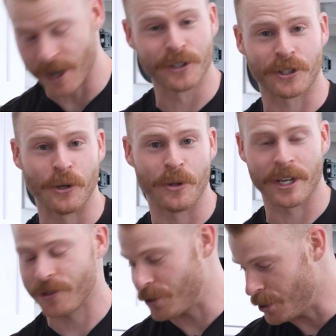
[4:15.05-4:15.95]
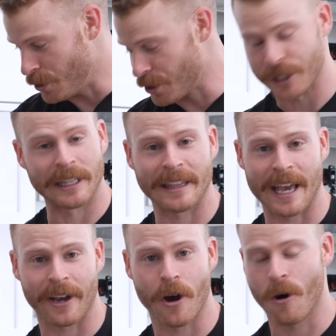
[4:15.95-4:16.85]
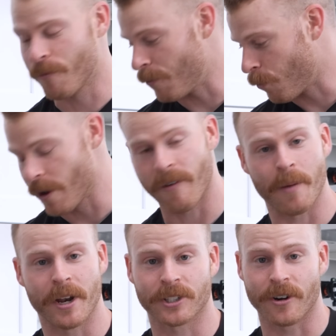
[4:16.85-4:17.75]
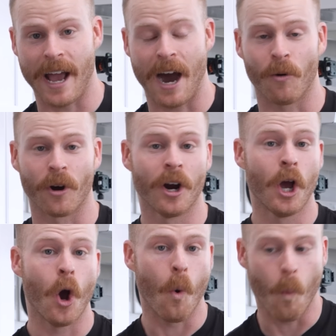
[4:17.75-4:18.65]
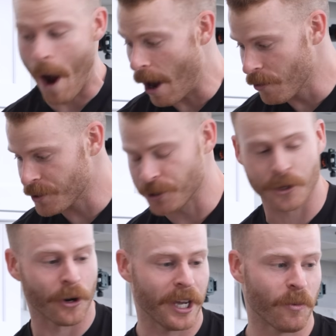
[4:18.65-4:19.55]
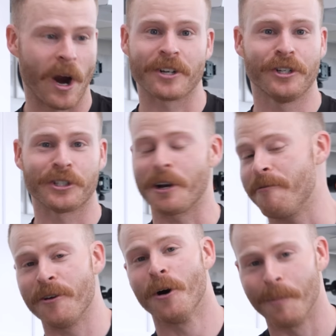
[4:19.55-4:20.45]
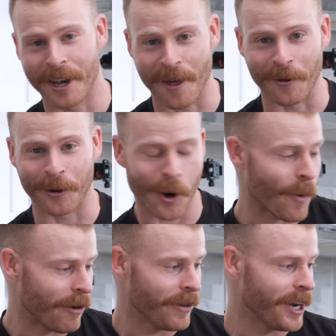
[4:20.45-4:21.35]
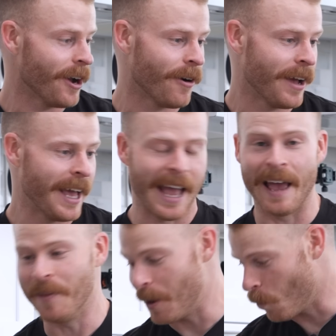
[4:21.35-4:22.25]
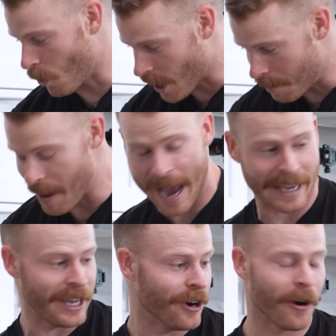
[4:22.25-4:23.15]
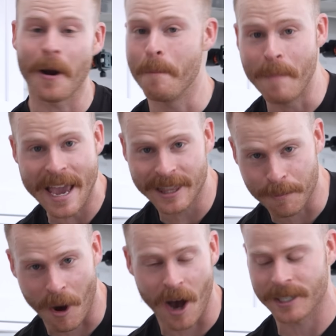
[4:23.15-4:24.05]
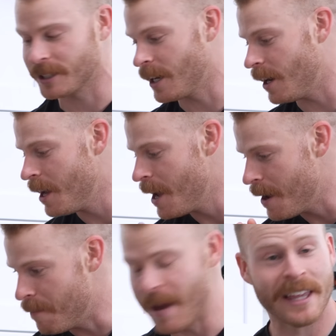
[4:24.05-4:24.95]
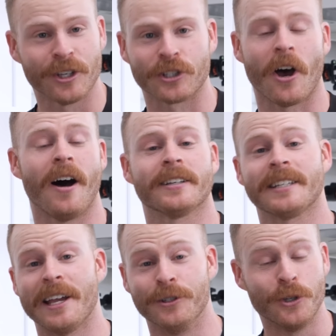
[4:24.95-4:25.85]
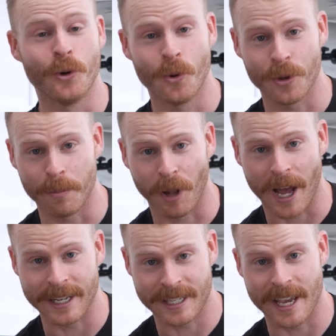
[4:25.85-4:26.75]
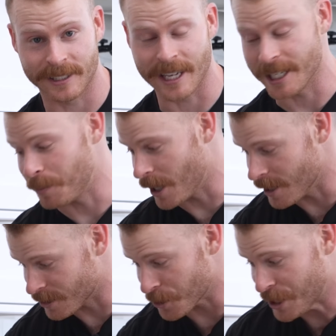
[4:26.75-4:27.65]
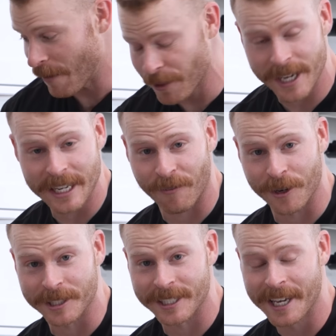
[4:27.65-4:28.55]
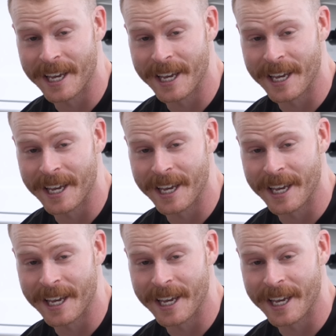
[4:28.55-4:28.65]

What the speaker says: is to this. You can just let that go for 45 minutes or an hour. While this is cooking, we're actually just gonna film another Cookwell video, and then we'll come back here, make the pasta, make the sauce, and do the blind taste test, because there's definitely a difference